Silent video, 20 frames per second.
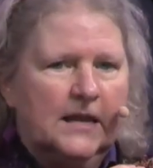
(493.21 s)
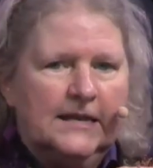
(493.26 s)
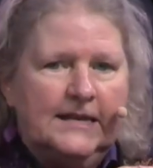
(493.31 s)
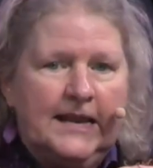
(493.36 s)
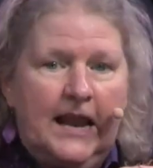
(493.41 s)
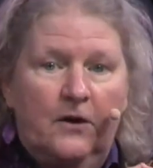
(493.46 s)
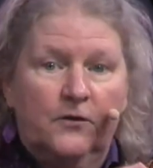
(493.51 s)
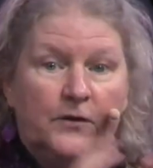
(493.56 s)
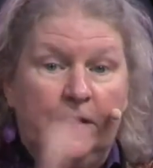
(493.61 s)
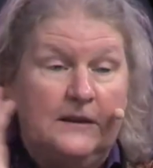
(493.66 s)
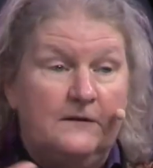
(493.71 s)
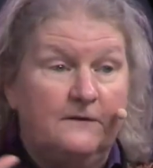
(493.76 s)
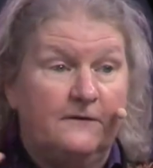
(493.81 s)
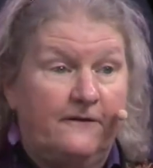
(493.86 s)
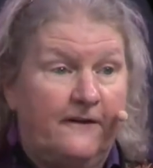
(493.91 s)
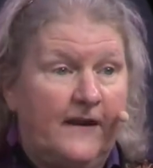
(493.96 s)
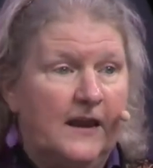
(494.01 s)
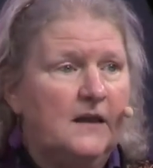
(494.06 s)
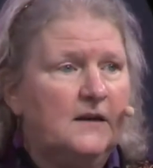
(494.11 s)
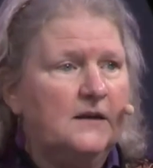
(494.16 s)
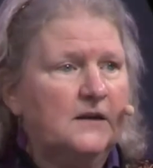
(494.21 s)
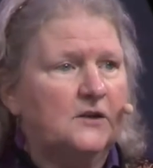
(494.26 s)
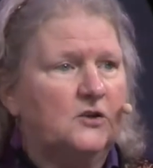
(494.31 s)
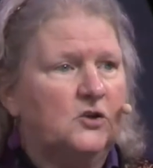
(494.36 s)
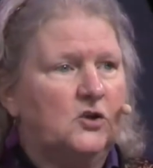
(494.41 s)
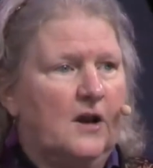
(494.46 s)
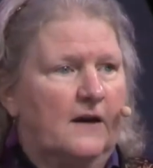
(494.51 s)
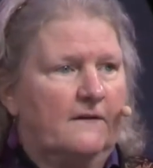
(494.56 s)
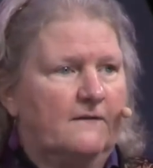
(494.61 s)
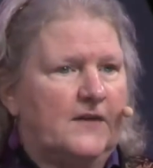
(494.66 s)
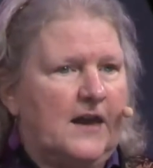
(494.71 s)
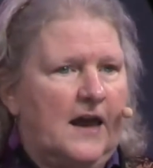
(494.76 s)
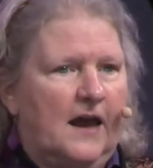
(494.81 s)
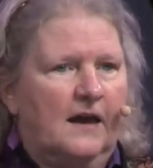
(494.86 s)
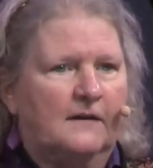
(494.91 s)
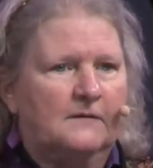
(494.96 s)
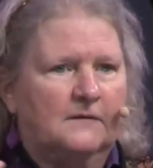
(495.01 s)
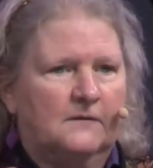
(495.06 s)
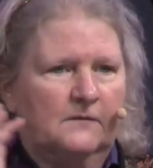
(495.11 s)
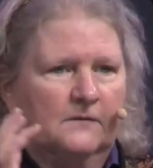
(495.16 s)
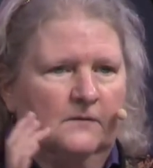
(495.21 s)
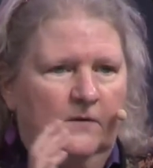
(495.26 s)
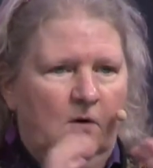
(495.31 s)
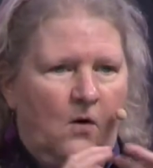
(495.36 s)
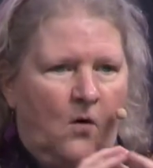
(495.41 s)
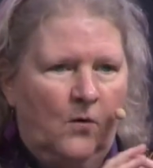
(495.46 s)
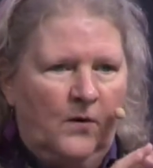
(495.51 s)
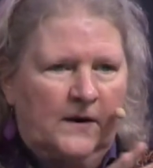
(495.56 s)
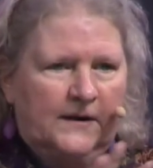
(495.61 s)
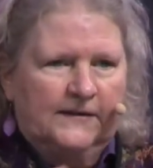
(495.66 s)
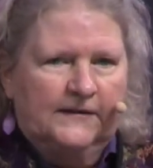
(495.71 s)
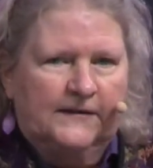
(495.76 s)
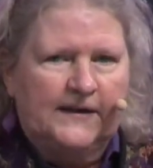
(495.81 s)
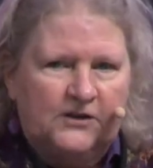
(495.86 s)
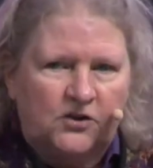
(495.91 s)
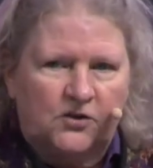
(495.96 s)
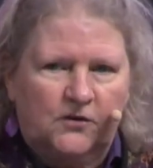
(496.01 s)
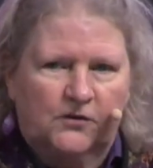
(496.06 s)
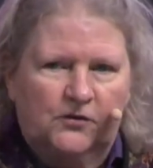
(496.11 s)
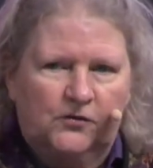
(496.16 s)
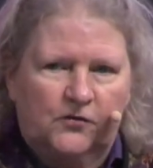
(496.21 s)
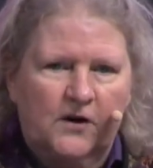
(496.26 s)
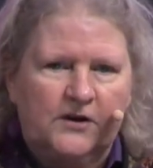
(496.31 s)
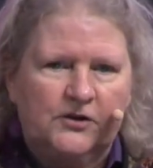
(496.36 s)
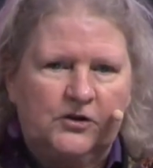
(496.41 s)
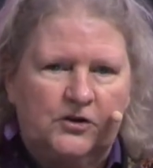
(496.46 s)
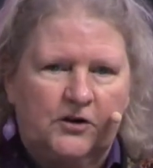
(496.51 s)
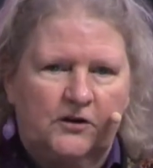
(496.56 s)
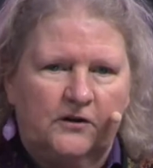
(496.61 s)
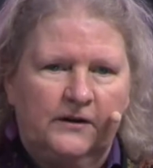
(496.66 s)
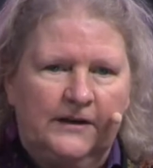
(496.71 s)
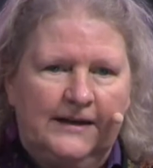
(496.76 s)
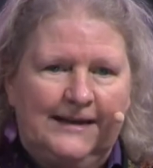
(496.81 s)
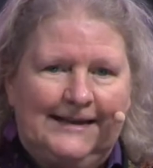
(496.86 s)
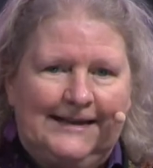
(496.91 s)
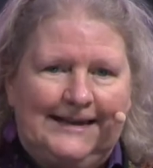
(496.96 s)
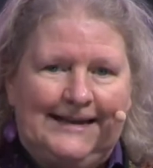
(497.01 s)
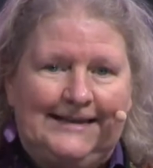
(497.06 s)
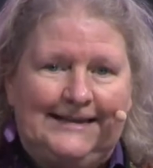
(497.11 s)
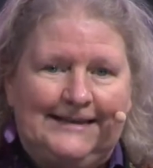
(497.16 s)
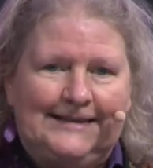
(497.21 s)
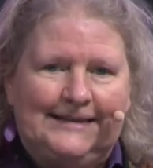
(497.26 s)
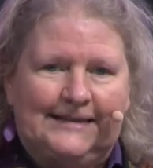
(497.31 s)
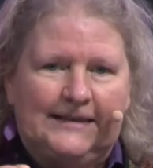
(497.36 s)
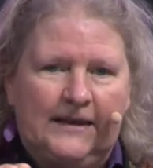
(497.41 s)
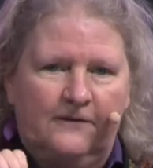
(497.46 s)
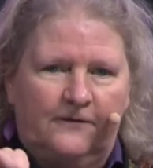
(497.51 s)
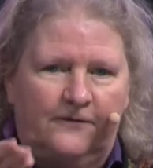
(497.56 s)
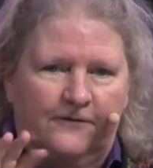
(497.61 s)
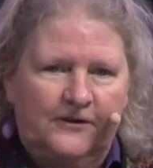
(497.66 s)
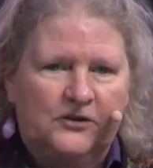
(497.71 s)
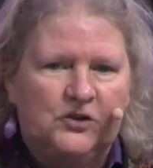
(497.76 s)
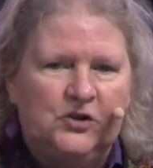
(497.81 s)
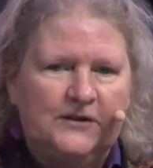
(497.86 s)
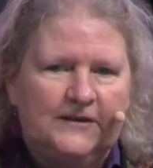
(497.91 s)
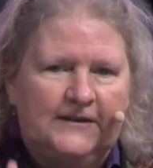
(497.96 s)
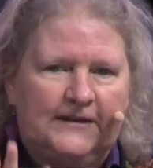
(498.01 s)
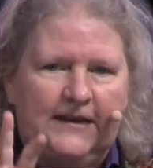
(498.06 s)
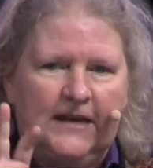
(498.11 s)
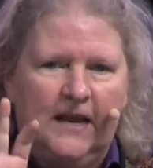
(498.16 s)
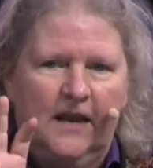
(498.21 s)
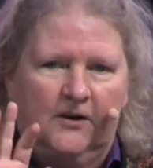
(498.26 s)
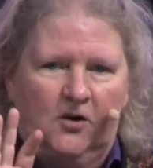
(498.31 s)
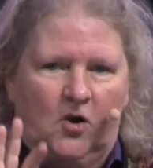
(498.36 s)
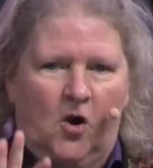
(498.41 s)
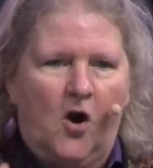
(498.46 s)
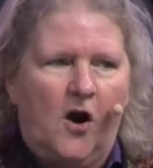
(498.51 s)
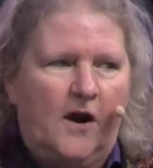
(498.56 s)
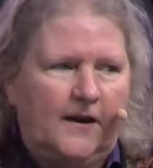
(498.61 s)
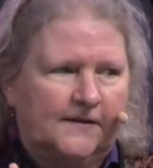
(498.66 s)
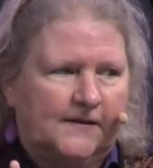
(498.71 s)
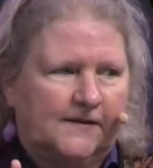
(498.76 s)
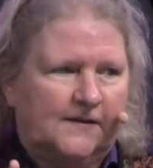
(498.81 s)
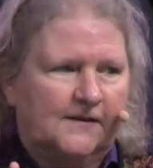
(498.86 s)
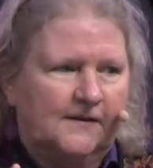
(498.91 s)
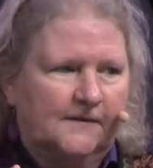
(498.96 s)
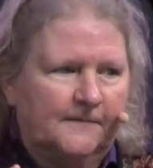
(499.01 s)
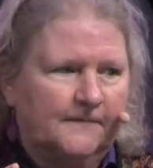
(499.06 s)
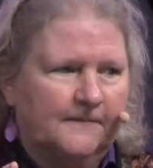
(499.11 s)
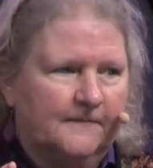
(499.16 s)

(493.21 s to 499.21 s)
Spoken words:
Now, the advantage of that organizational structure is efficiency and cost,